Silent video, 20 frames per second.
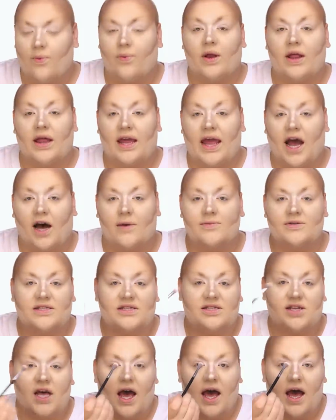It really
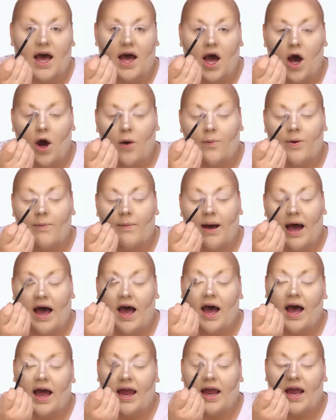helps uh, open my
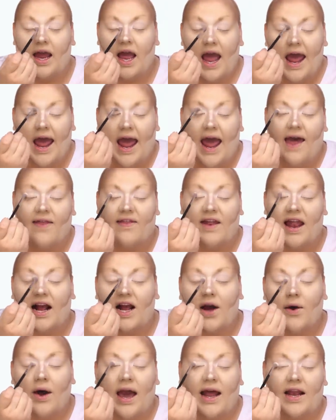eye. And then
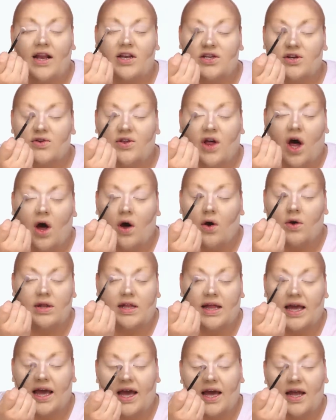I go ahead and do the
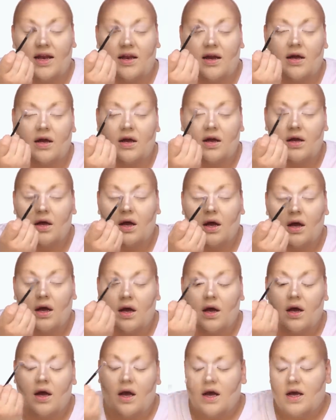whole lid
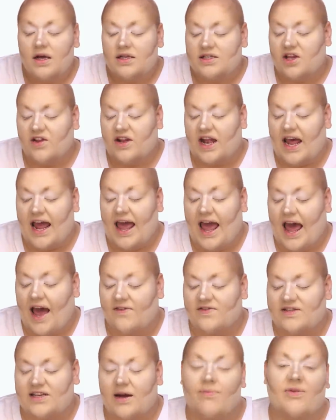so that I
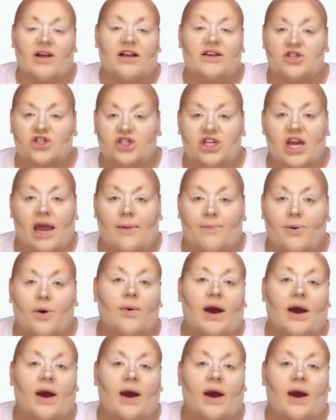have something to shape